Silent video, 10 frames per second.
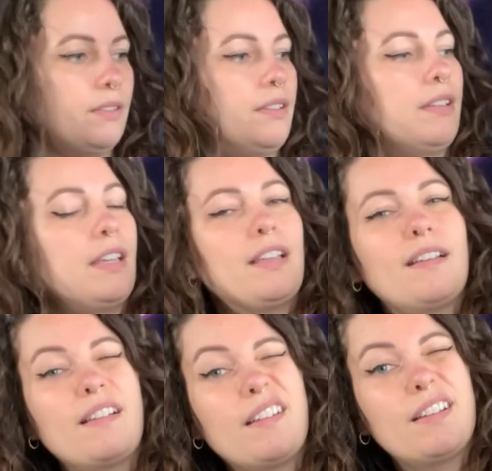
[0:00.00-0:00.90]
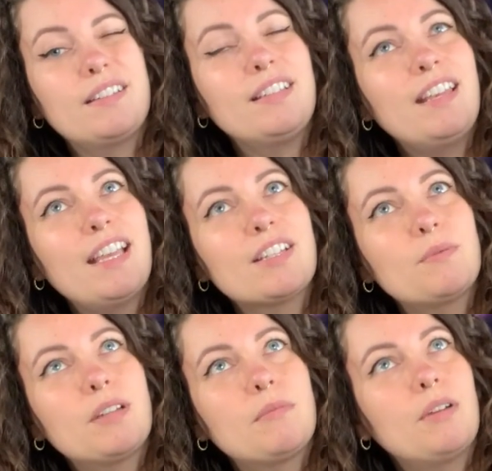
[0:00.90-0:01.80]
Okay. Next
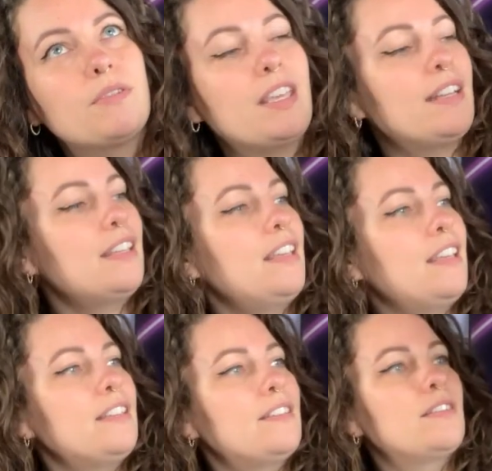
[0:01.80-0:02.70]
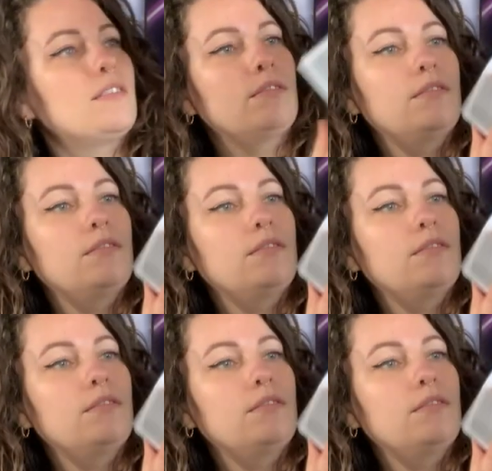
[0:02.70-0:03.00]
one I'm going to get is...